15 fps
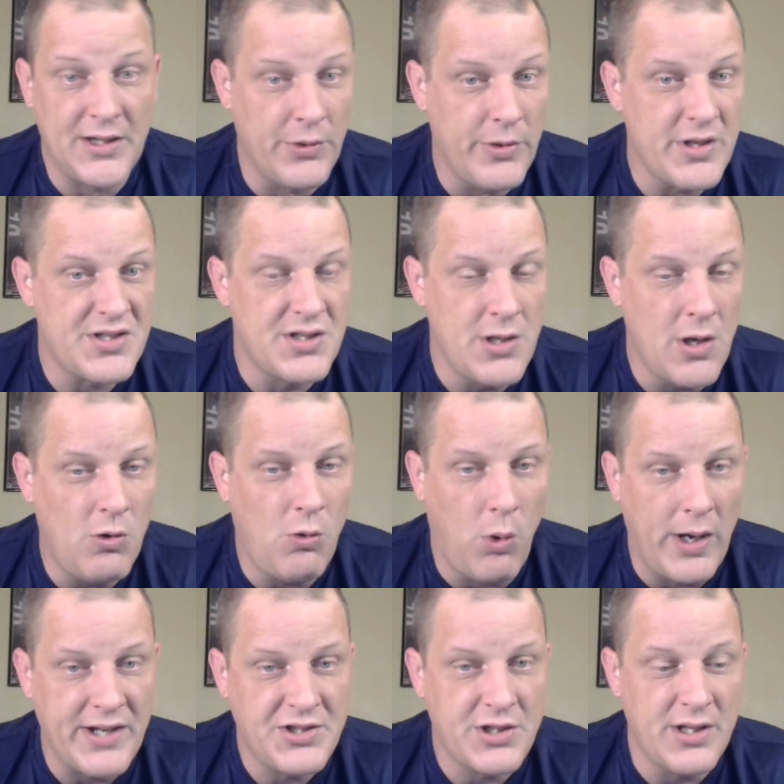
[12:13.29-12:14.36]
there is no
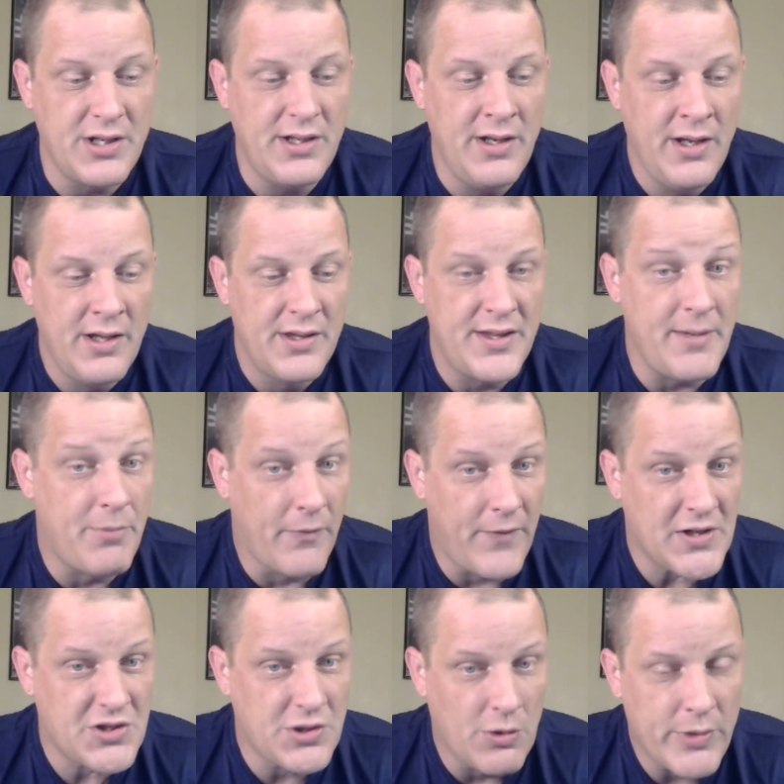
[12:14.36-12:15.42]
question the
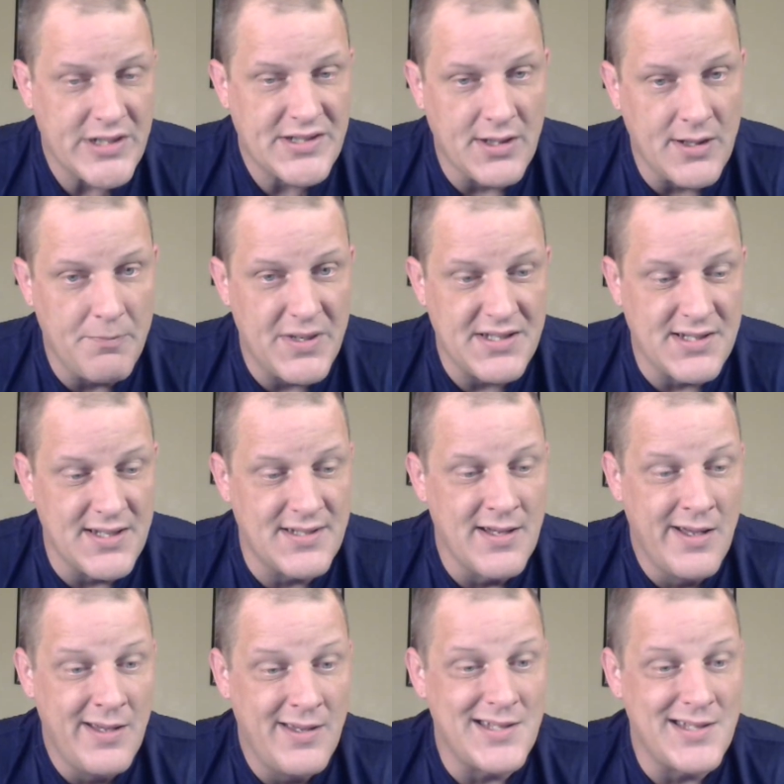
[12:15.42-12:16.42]
professional wrestling business